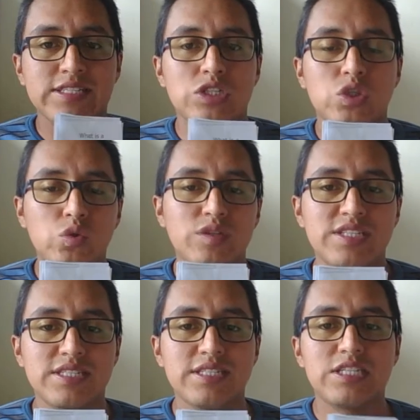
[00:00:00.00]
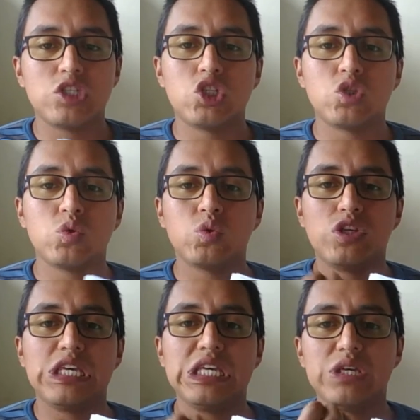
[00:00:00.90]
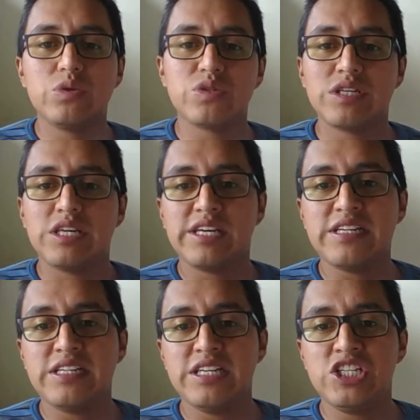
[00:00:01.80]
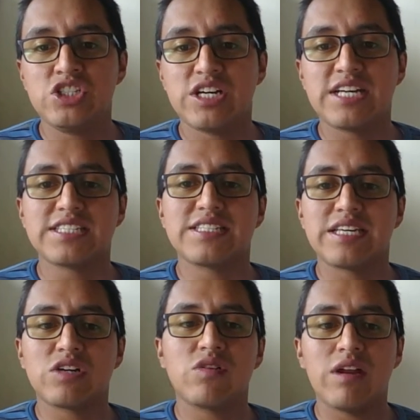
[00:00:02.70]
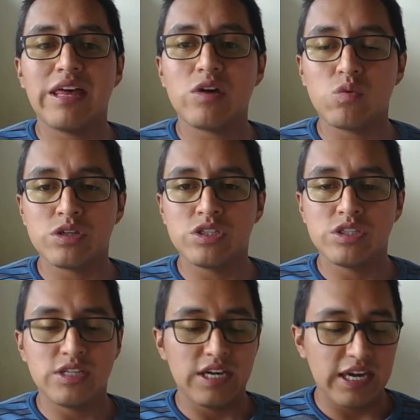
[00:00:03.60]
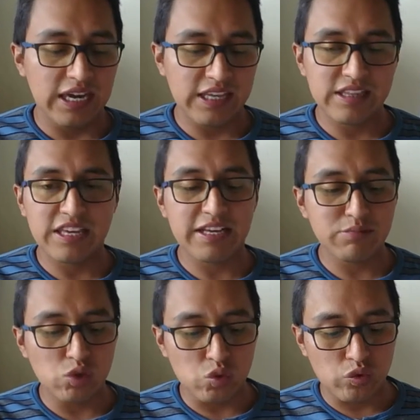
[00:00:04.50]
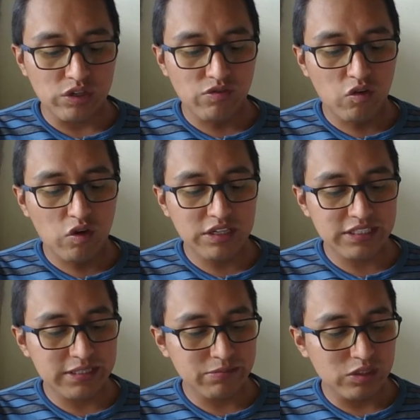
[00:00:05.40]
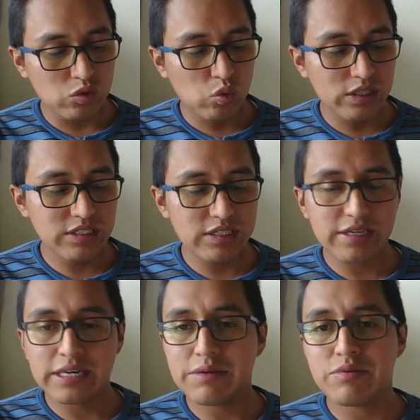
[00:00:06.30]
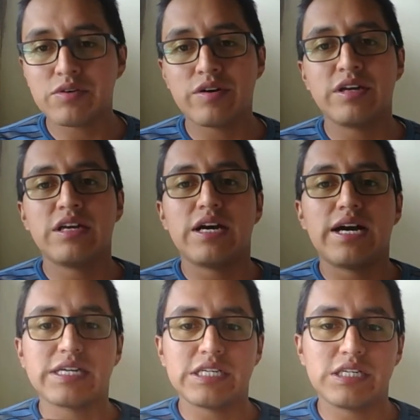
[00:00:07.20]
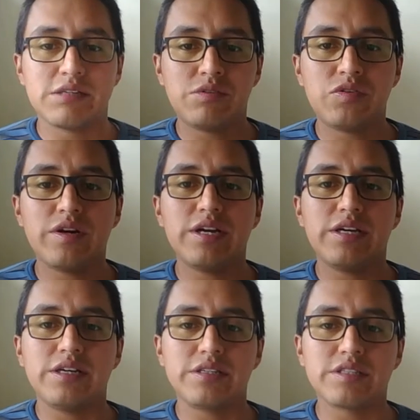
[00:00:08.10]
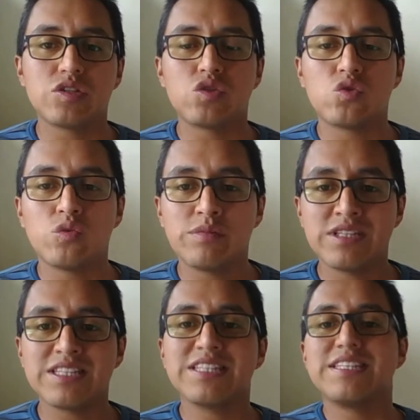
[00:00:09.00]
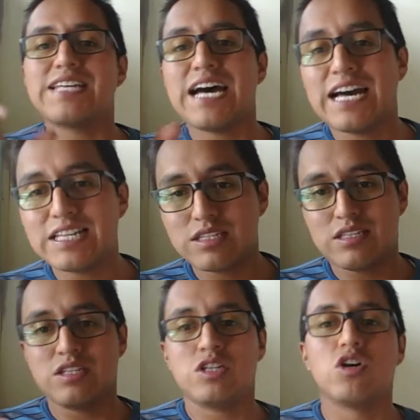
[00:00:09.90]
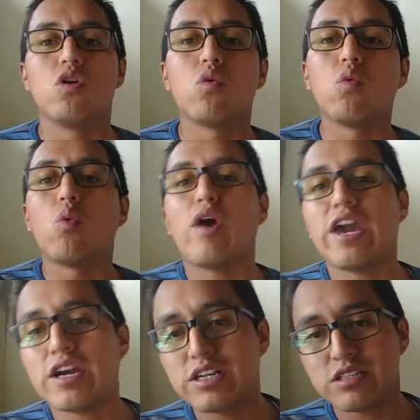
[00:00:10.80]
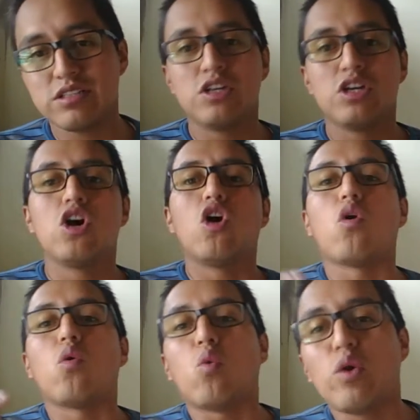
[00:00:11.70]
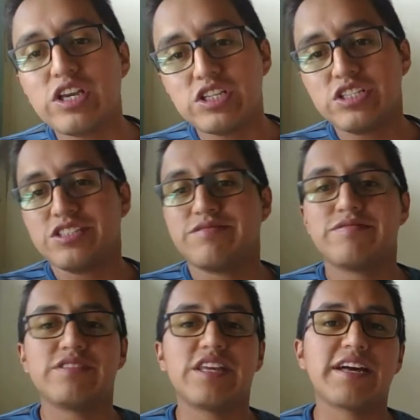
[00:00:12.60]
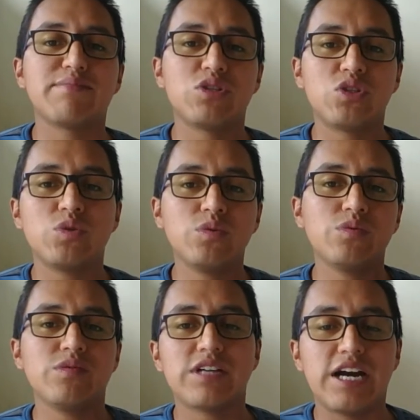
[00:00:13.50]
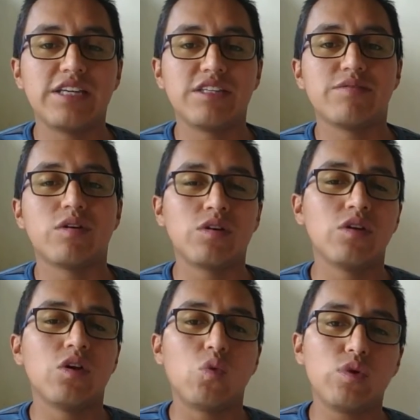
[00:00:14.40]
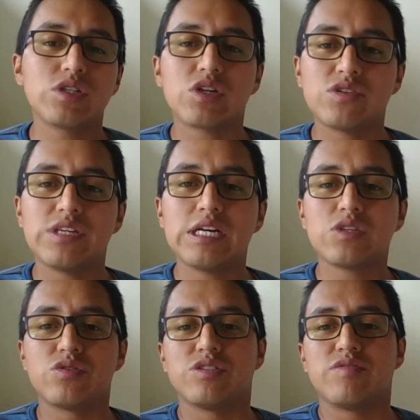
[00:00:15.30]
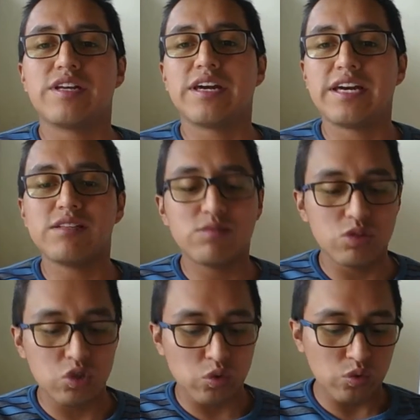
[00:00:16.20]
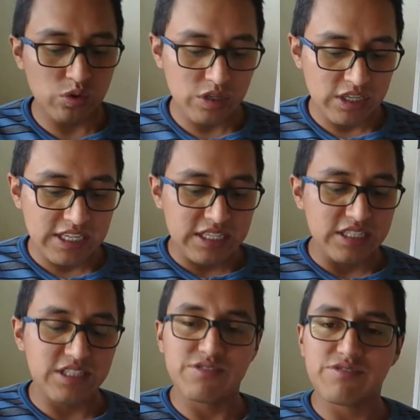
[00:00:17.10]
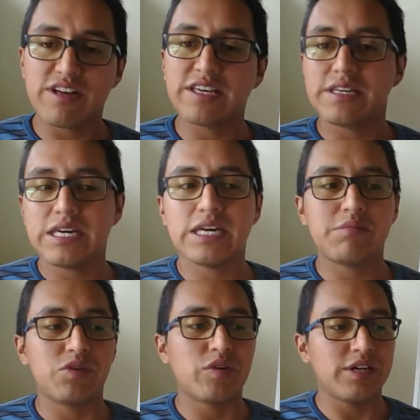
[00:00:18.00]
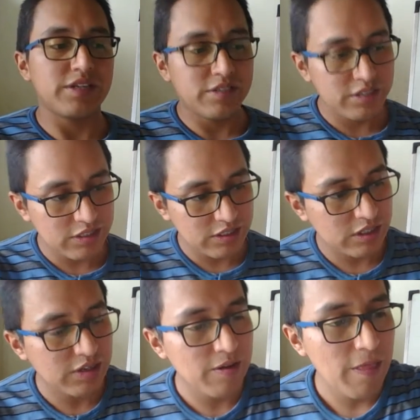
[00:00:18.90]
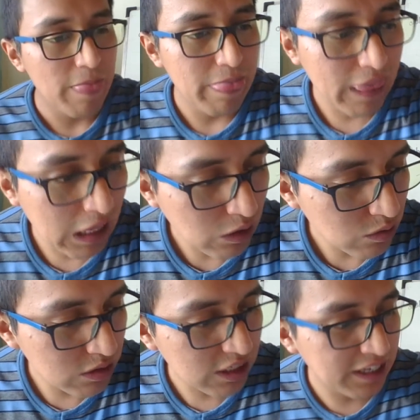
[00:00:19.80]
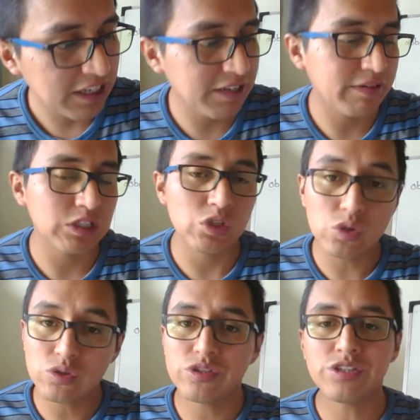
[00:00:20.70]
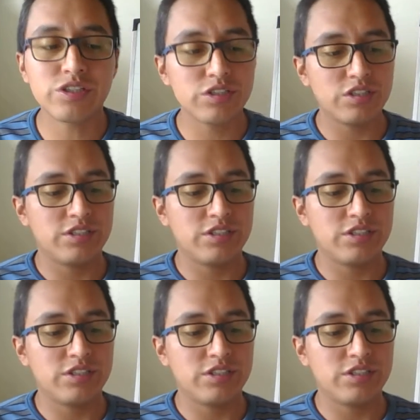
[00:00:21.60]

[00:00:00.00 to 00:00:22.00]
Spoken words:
students need to use English as a second language, and they have to read, for example, what is a camera? A camera is an instrument that, or where, or which. They have to identify which connector is very helpful to define camera. Now I have another